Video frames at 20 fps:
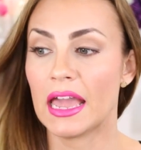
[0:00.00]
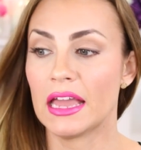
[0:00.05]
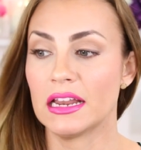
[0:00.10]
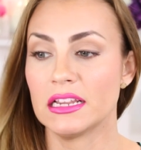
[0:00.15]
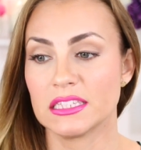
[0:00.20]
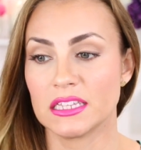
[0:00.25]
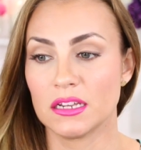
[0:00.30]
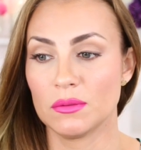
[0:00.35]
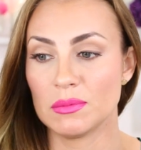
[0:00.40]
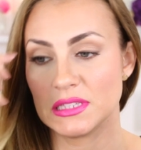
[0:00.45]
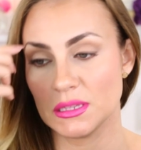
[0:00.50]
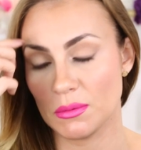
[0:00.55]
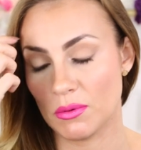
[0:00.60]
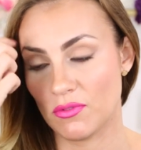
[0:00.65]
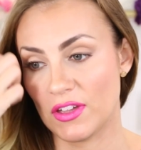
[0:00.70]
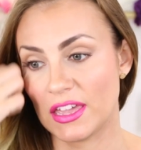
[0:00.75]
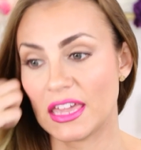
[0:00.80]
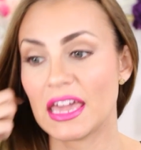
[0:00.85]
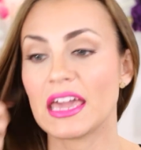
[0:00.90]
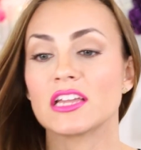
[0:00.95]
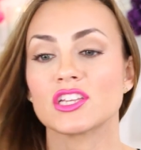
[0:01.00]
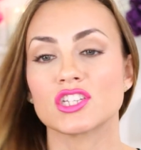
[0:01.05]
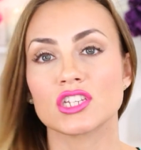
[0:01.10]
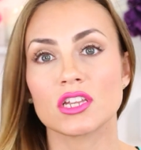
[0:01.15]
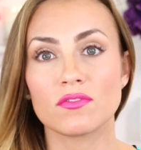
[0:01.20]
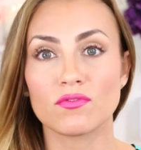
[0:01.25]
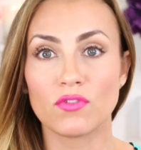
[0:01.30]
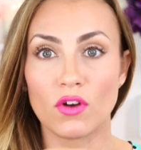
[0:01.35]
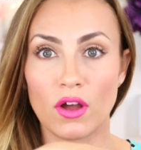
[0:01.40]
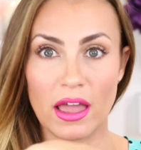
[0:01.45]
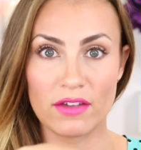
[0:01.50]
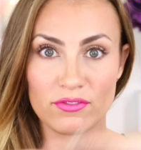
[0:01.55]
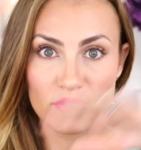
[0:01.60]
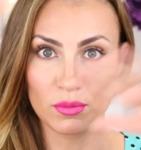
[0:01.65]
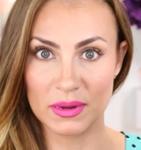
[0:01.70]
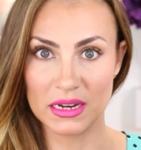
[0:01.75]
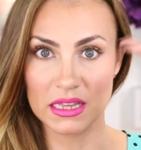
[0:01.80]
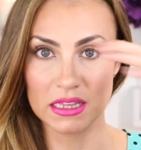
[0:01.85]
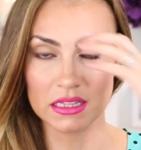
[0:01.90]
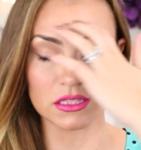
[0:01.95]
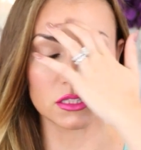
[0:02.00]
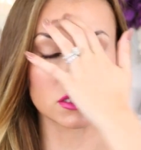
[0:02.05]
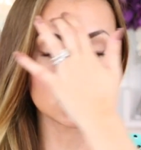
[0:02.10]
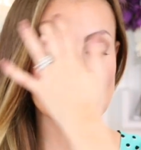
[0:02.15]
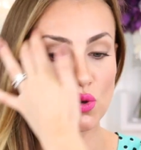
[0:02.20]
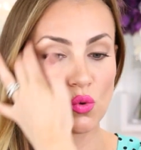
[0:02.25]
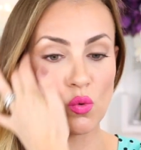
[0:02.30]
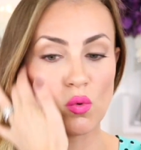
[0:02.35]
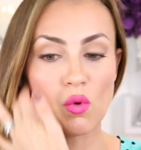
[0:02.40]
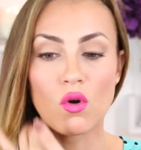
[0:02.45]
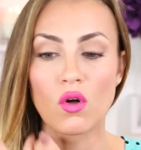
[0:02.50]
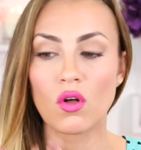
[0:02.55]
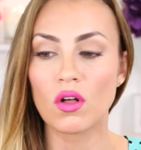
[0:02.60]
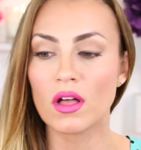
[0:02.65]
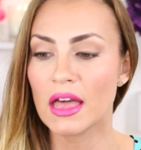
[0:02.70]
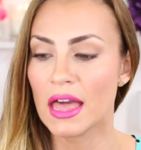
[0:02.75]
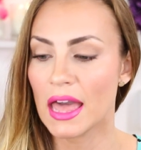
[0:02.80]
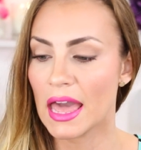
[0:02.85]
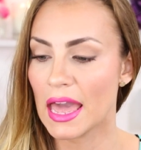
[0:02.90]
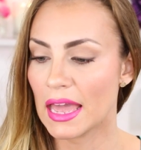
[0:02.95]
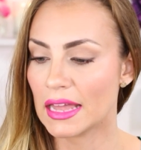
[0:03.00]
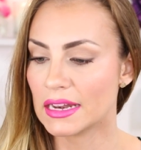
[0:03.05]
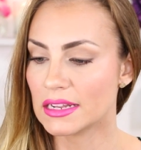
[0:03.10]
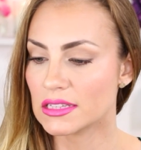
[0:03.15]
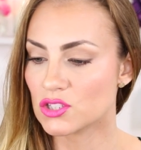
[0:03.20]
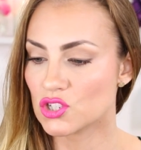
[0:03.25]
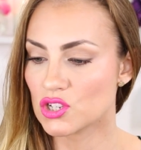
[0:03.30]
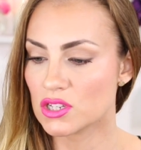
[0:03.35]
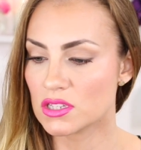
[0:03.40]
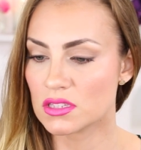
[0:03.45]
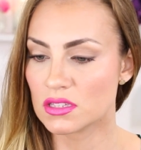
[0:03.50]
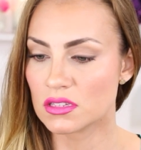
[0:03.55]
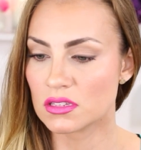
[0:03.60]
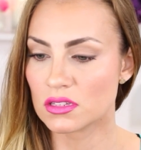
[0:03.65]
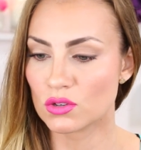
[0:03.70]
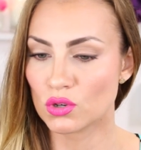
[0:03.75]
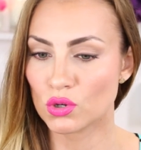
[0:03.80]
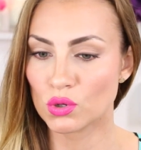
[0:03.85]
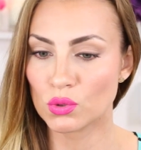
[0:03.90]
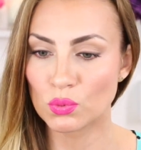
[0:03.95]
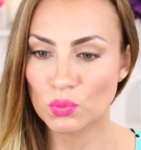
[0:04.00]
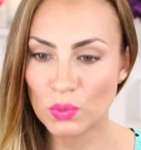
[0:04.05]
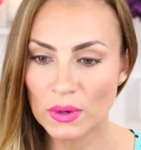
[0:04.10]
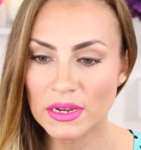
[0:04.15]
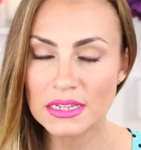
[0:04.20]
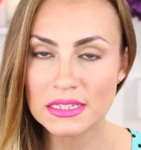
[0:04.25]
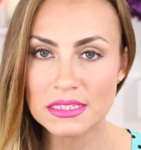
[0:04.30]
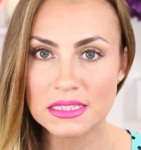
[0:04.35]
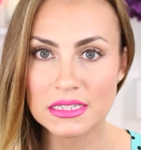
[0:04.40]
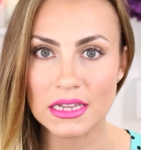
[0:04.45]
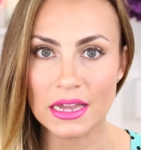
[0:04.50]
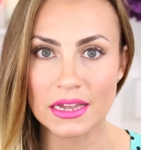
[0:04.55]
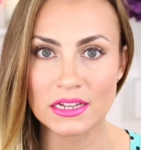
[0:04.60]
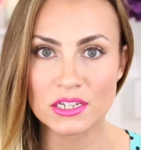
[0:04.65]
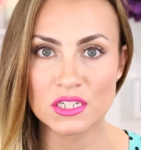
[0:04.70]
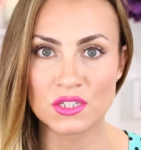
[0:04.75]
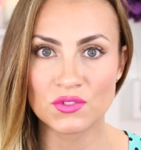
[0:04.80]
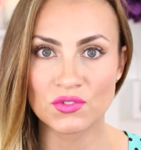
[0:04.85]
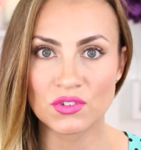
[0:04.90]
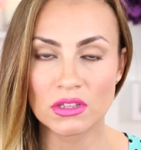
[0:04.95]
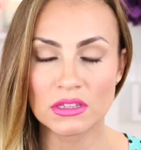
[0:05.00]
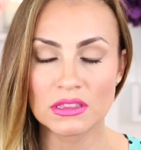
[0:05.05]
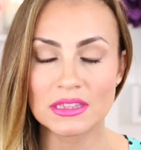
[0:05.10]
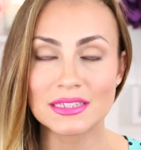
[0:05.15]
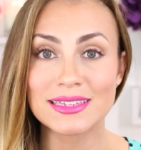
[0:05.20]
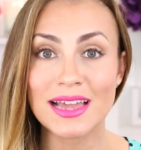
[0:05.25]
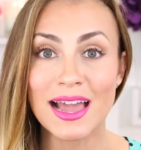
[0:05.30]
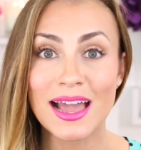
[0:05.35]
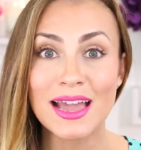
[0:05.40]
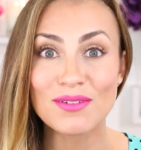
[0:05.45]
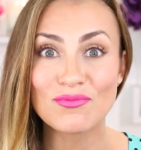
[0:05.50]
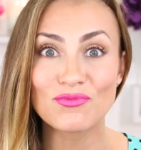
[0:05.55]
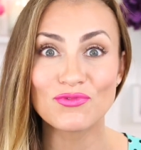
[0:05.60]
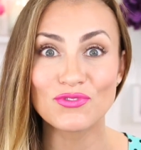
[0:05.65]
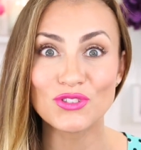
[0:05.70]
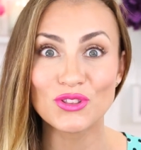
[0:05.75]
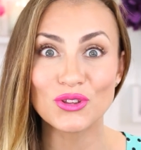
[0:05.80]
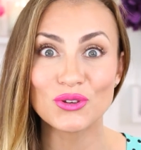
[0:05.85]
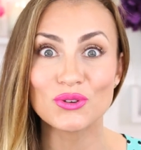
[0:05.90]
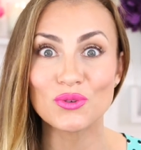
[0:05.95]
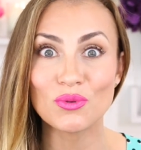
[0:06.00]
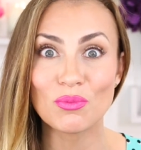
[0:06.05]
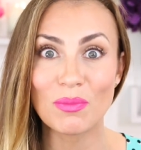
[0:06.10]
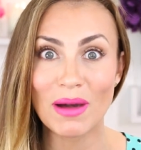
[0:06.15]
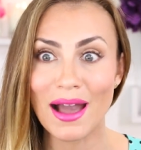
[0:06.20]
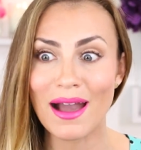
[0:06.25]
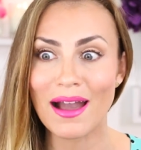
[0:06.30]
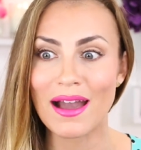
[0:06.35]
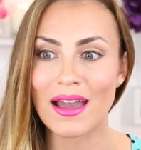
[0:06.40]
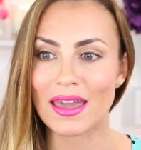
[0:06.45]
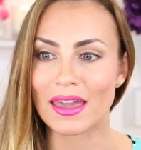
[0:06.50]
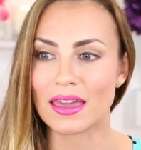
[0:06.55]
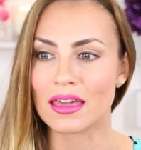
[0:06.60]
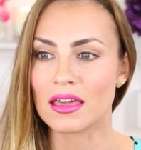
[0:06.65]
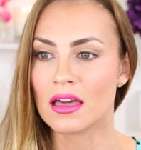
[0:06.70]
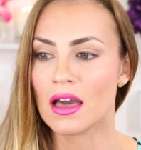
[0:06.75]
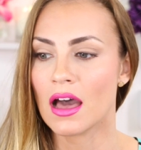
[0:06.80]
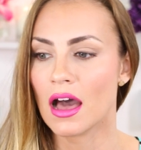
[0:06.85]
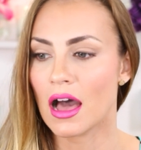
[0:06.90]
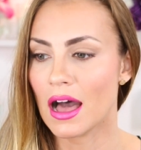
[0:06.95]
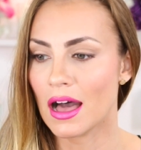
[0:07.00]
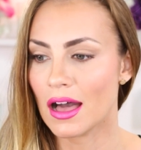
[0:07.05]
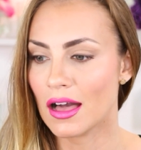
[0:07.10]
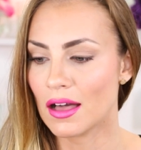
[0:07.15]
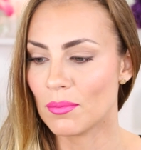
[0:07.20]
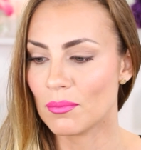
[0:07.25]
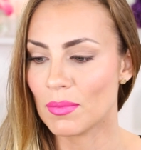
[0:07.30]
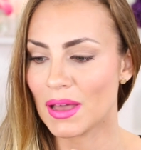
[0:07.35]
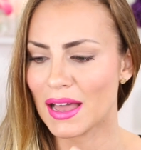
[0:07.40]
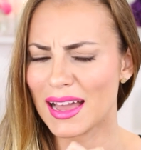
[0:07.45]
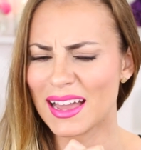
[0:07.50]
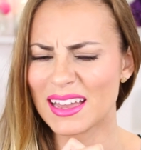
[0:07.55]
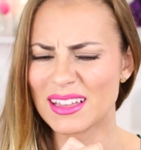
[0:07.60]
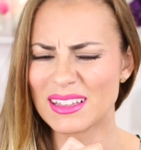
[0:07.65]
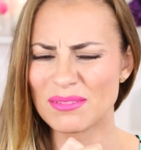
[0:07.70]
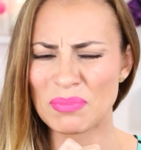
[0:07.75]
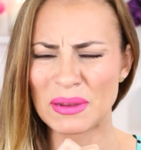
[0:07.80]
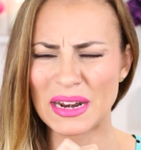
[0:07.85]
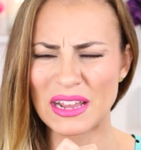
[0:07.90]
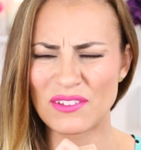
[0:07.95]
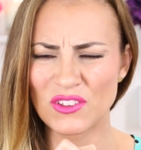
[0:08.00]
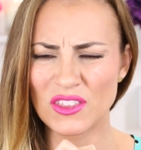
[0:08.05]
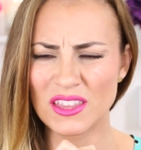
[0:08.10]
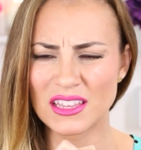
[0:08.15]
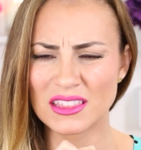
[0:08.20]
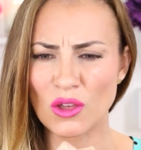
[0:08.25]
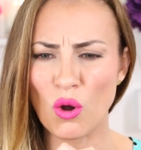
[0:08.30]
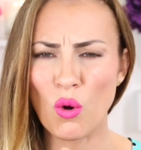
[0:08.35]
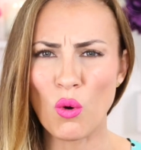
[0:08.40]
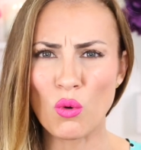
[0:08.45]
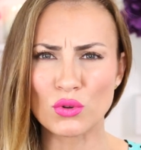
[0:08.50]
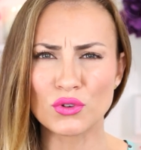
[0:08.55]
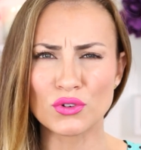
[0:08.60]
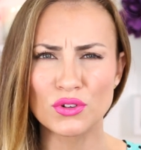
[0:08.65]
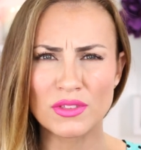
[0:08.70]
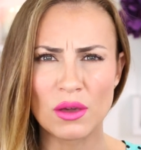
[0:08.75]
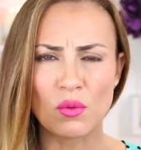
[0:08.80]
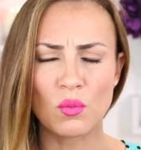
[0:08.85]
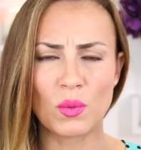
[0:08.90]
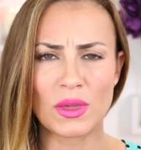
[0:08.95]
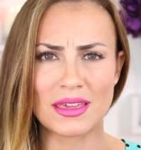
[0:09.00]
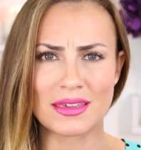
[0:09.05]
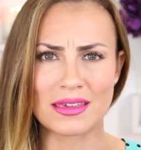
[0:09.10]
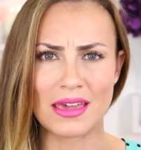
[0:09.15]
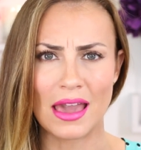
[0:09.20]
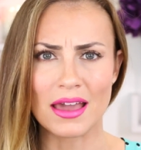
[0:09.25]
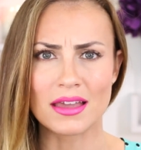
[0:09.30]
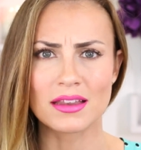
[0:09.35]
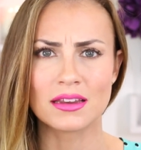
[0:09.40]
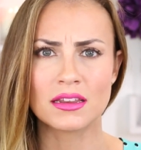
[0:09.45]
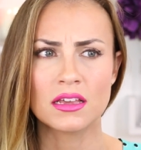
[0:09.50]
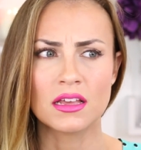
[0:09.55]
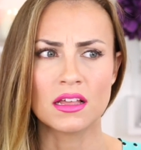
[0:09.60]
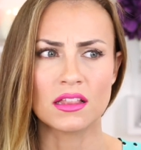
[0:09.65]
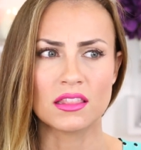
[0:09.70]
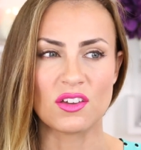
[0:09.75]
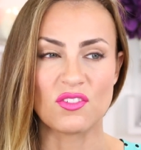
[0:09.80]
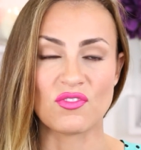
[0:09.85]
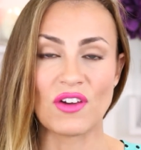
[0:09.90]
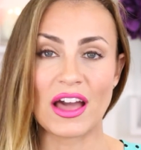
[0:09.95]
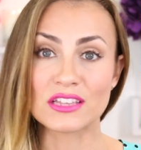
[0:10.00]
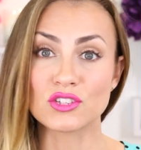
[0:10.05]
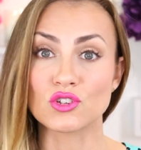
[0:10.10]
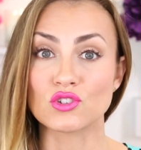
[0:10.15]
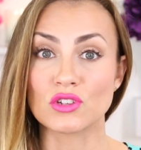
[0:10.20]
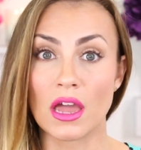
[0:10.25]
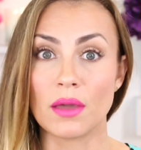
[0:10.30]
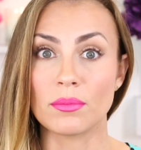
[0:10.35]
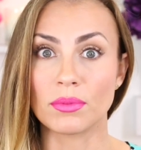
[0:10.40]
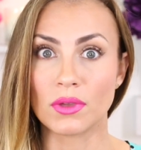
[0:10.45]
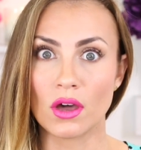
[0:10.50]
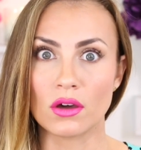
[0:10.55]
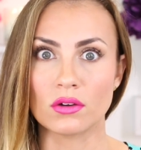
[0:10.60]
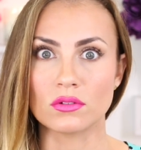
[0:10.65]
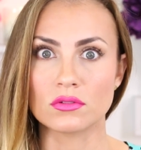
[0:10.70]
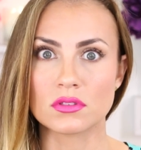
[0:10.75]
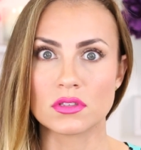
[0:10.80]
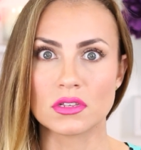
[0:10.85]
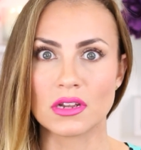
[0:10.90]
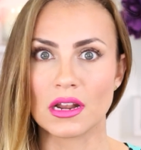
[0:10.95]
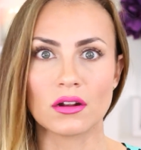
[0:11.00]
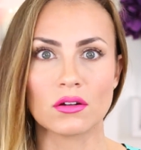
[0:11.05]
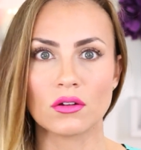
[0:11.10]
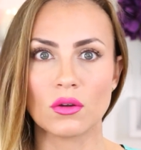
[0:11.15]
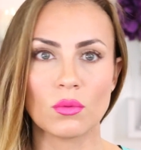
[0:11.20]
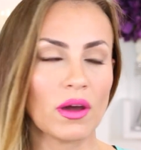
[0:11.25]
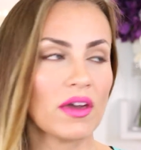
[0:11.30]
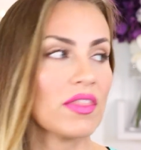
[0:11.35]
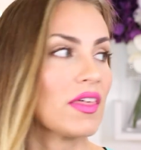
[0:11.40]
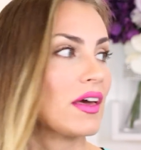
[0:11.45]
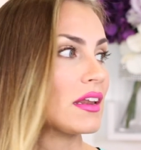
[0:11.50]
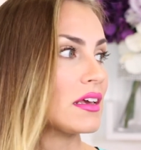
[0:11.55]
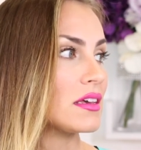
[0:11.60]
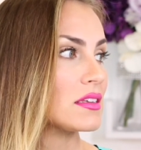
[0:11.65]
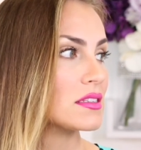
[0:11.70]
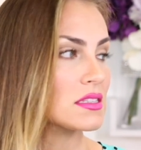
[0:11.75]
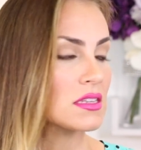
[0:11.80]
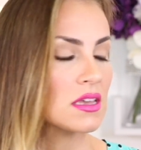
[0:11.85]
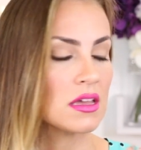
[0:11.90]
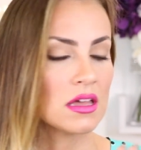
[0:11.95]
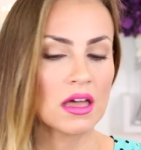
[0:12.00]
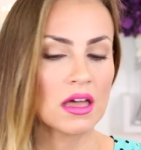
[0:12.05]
and it's going to be summer vacation for everybody in school, and it's just crazy. I just feel like the time flew by. But I feel like the older that we get, the faster time goes, and I don't know why that is.